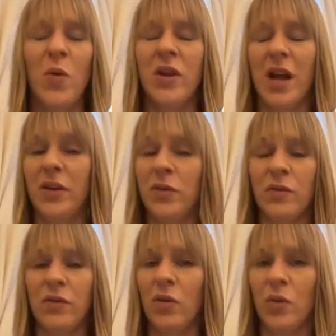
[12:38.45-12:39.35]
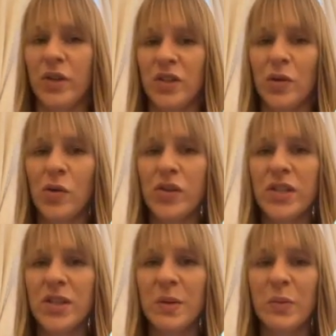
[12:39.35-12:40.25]
that always the cost
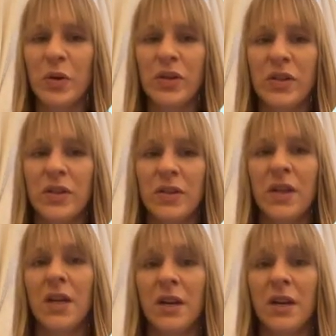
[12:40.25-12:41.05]
is important,